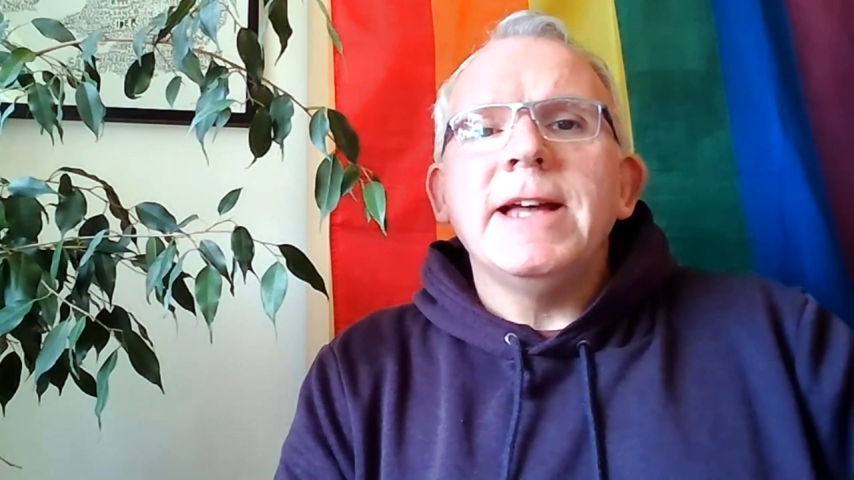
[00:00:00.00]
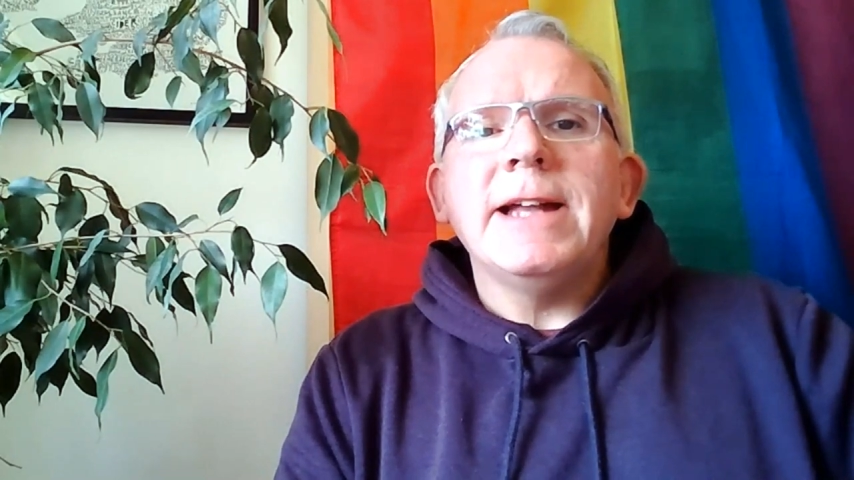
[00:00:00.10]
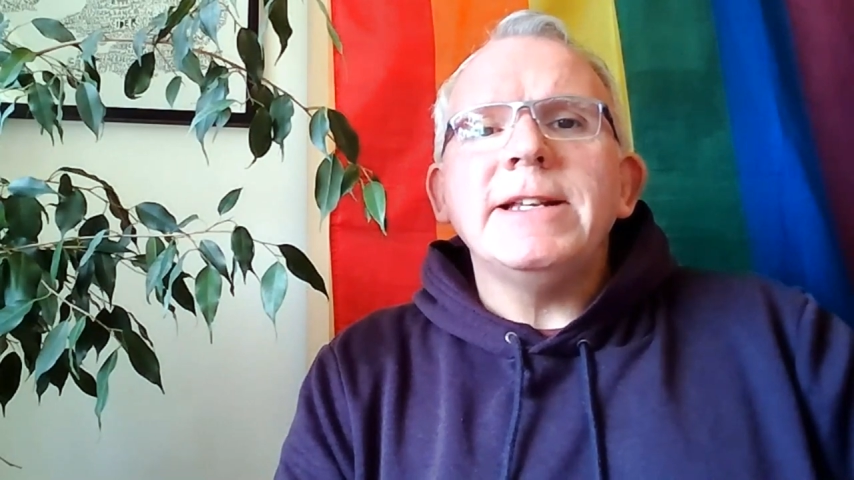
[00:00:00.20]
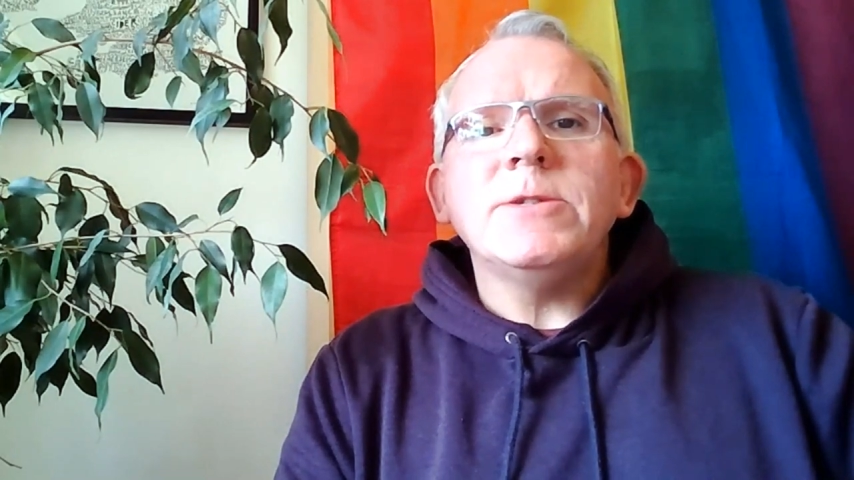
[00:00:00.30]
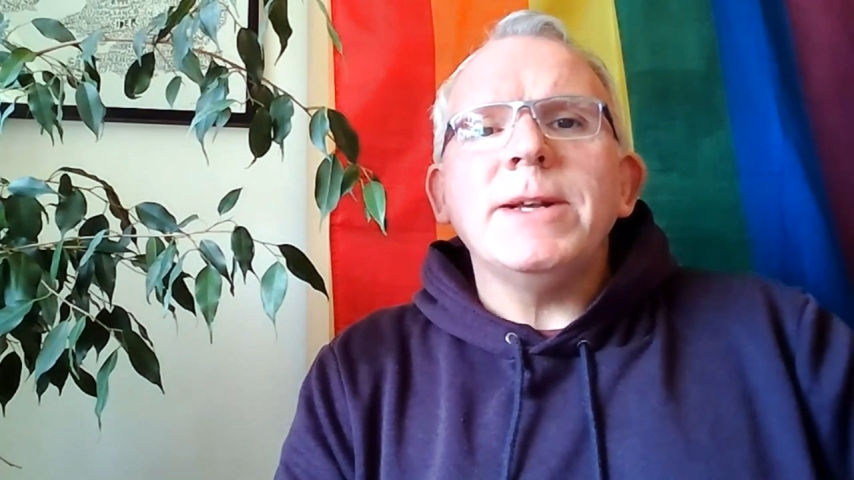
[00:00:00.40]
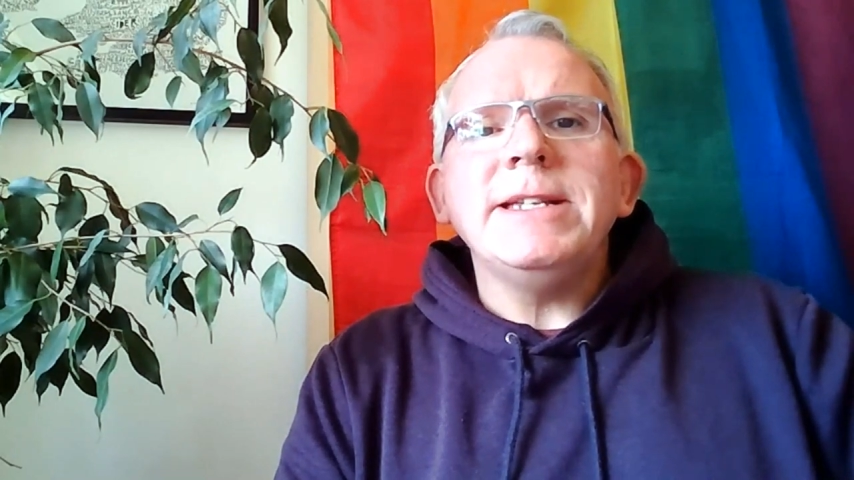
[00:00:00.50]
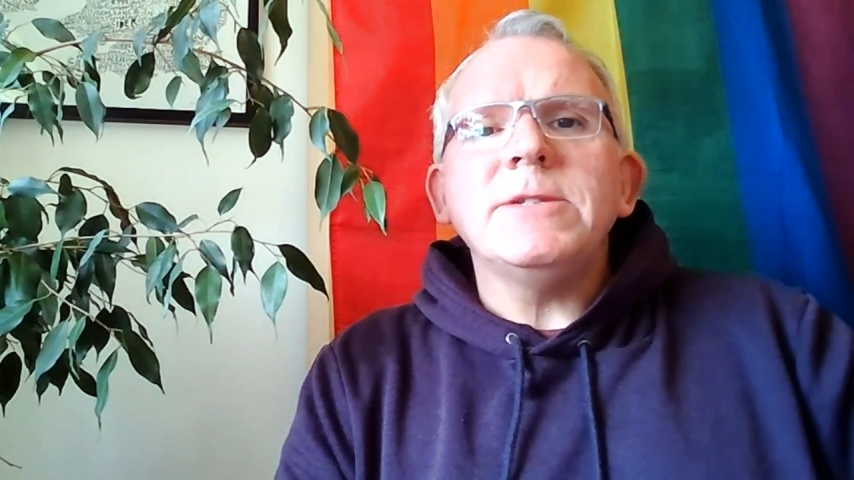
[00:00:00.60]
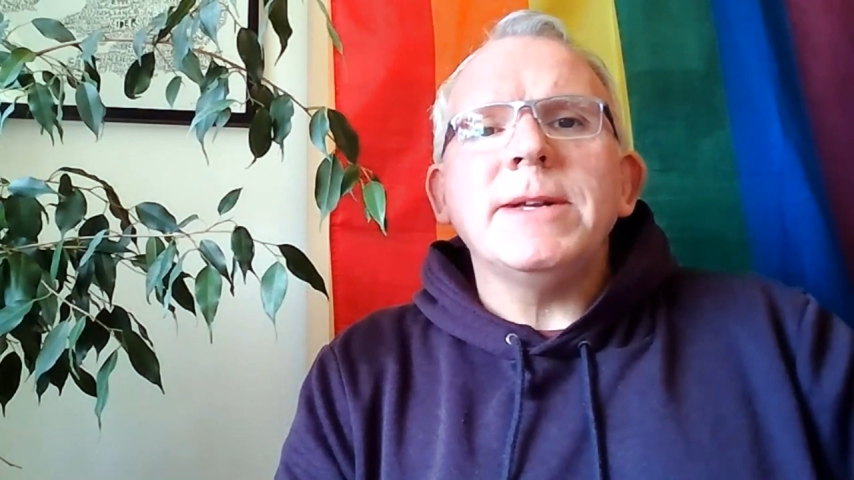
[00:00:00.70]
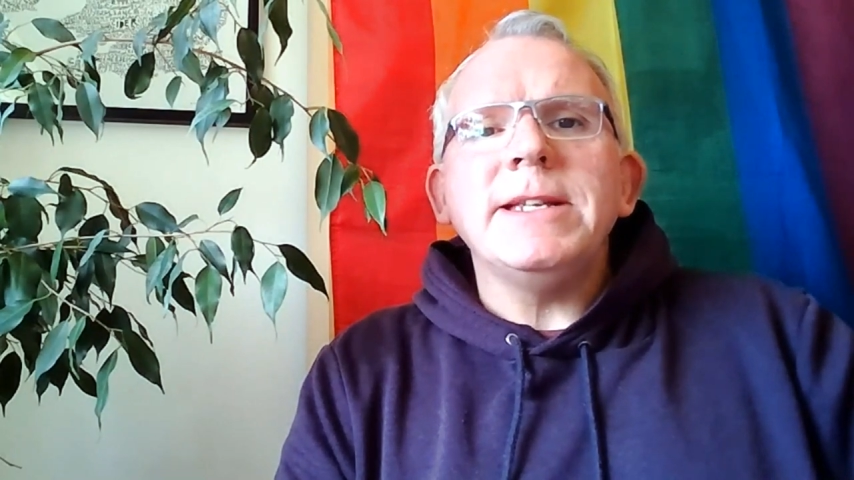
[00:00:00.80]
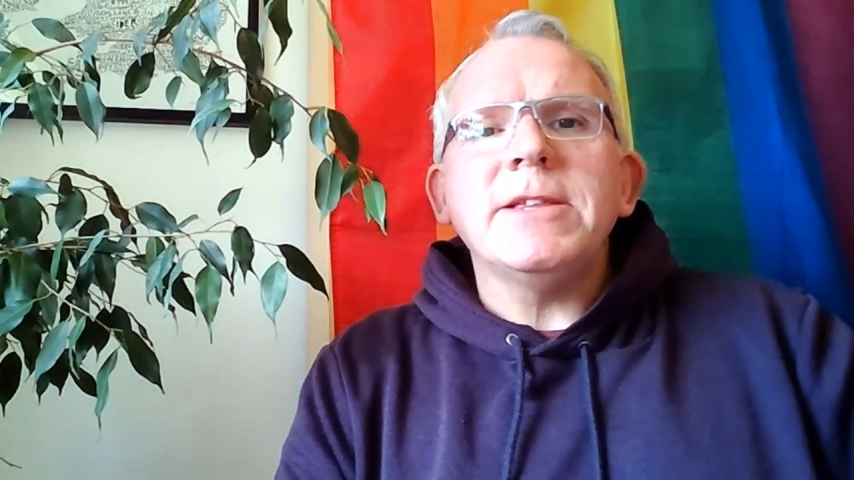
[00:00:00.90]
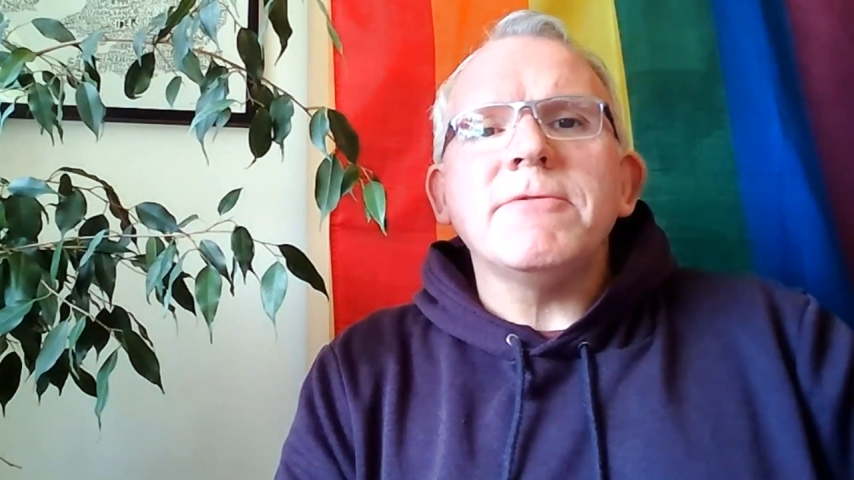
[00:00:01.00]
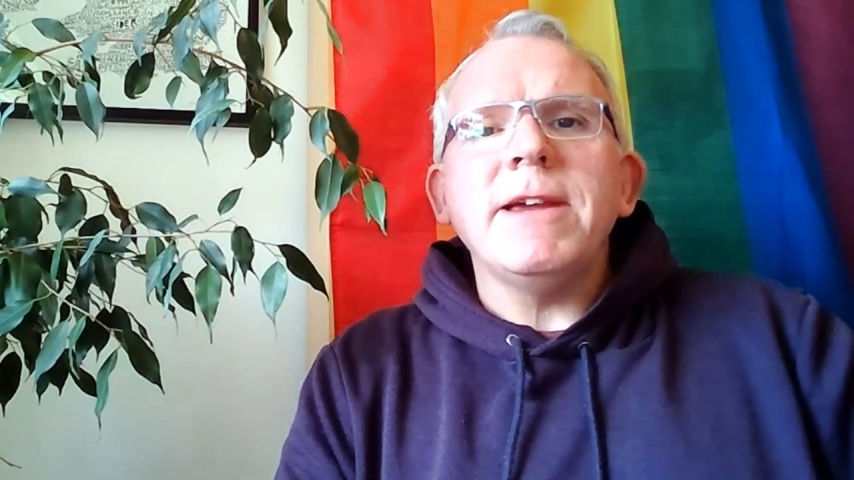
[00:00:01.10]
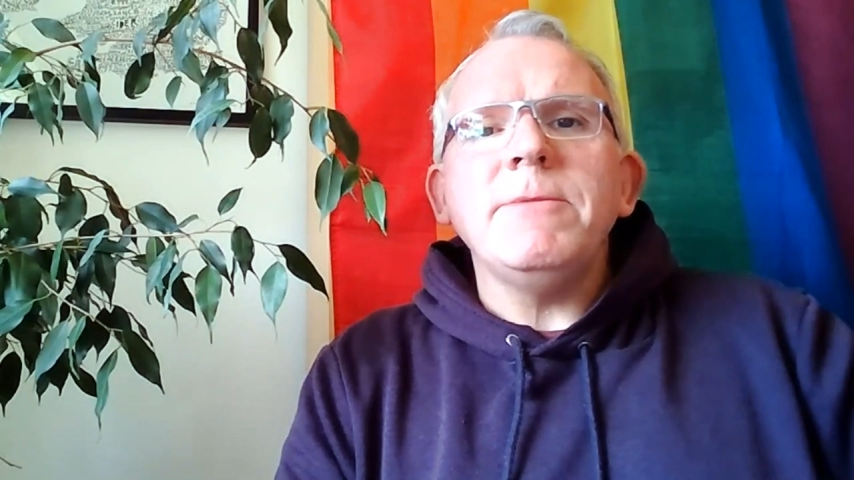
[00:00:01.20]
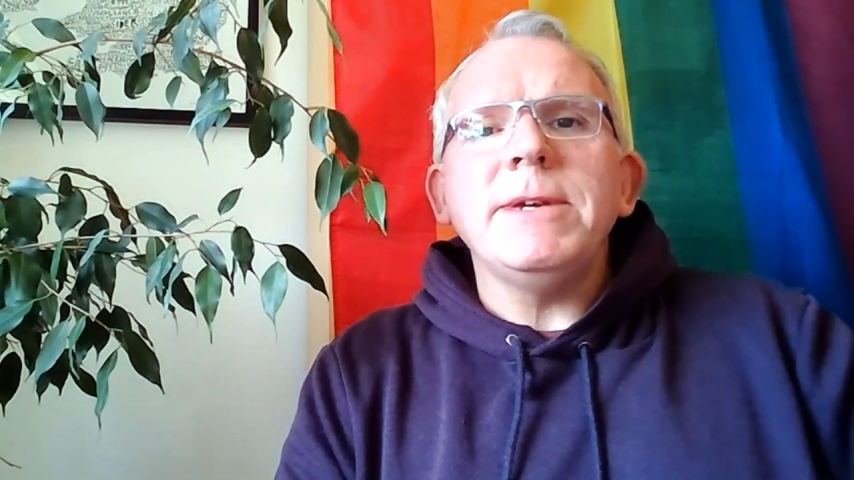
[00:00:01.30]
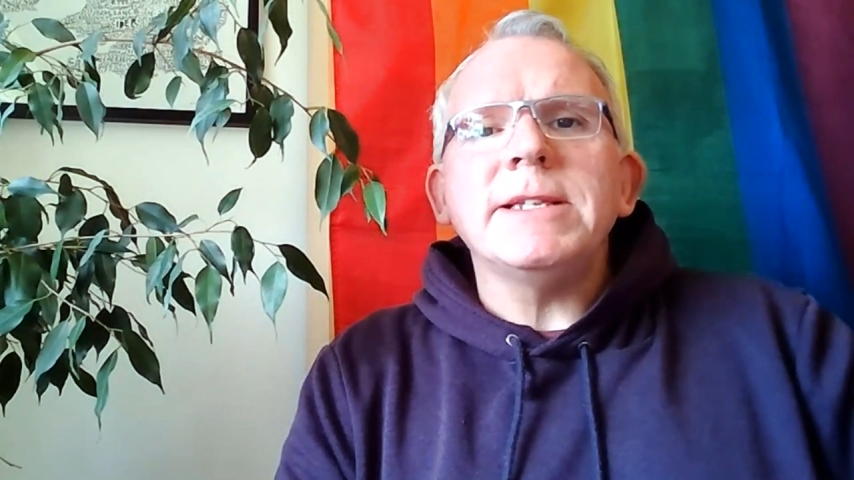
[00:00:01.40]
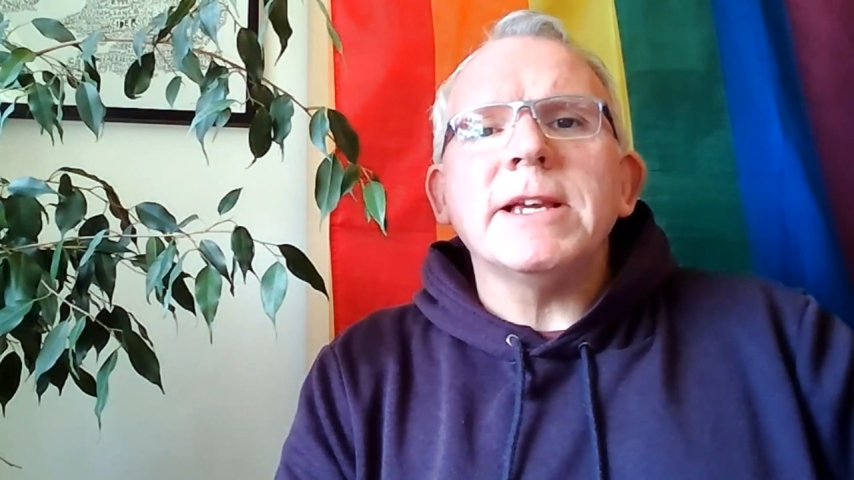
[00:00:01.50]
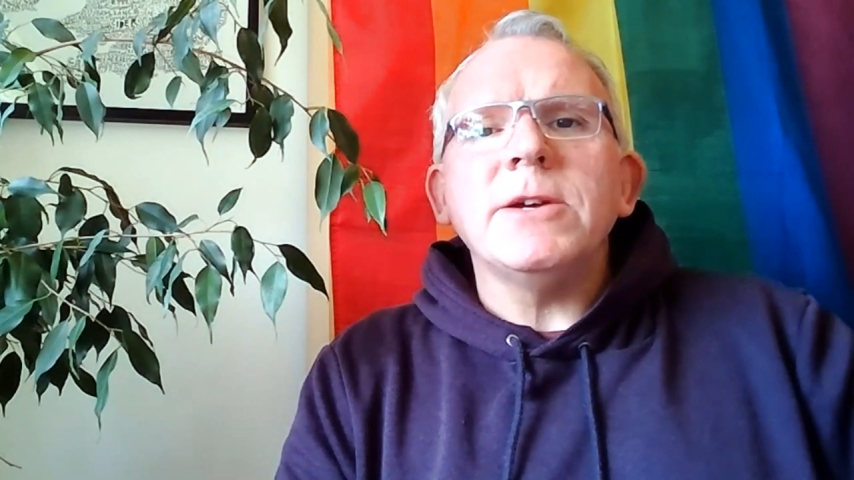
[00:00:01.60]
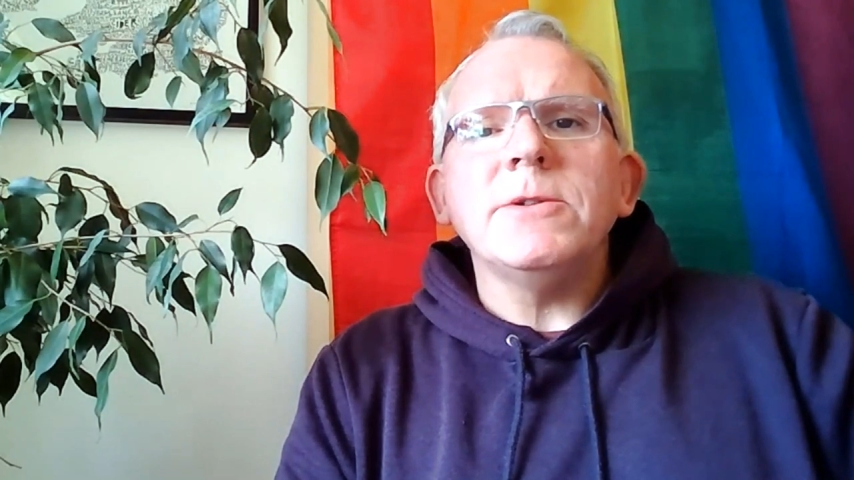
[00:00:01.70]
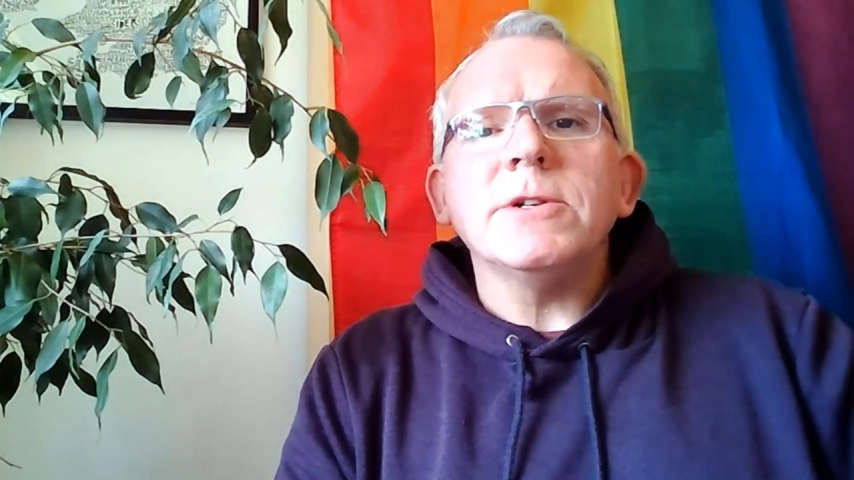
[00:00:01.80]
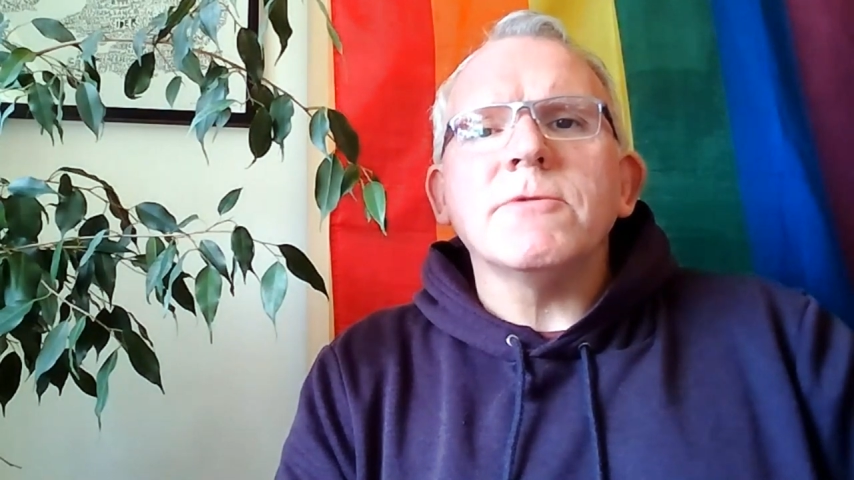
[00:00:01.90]
and in 2023 we
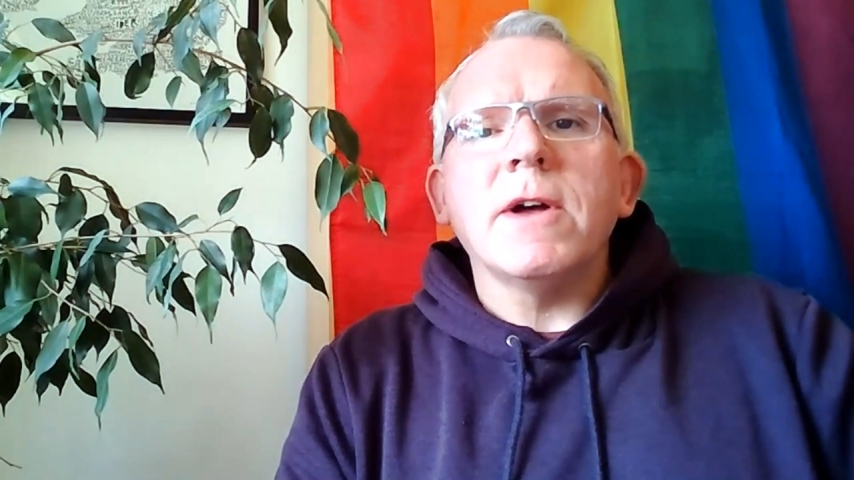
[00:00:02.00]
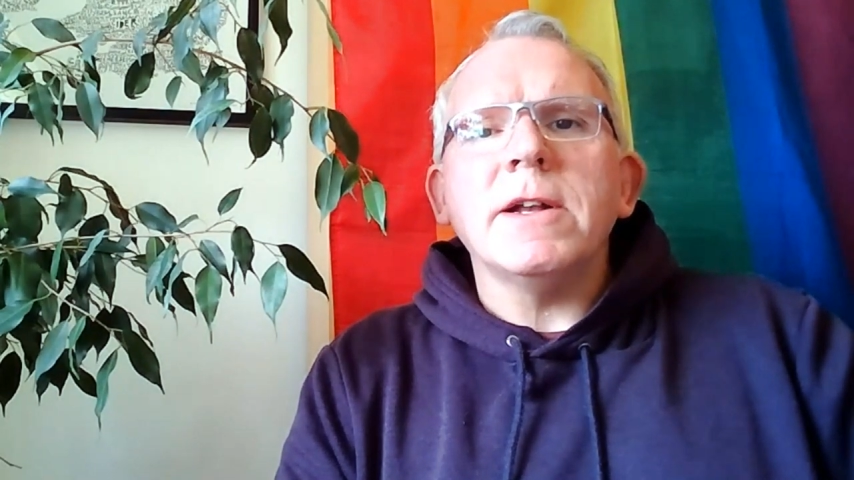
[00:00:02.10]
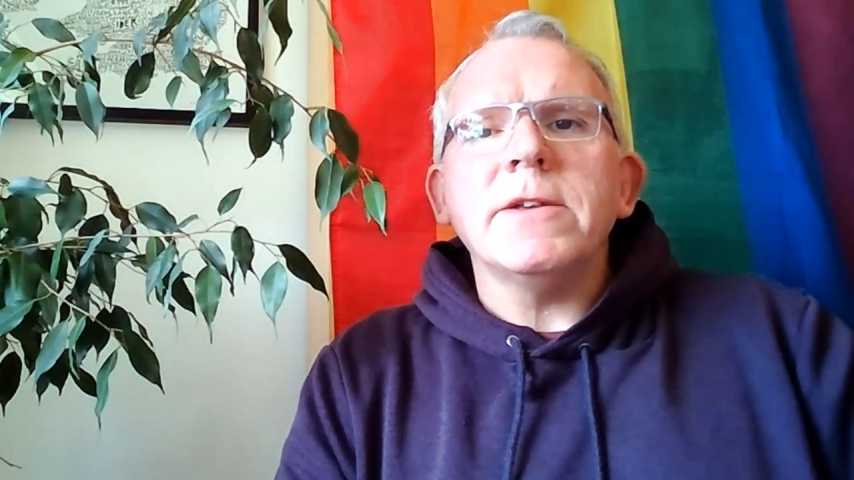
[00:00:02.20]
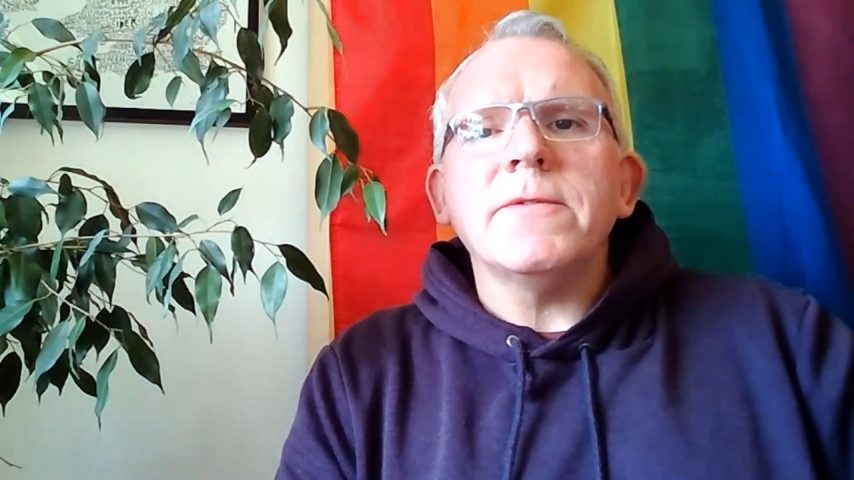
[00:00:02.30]
secured a grant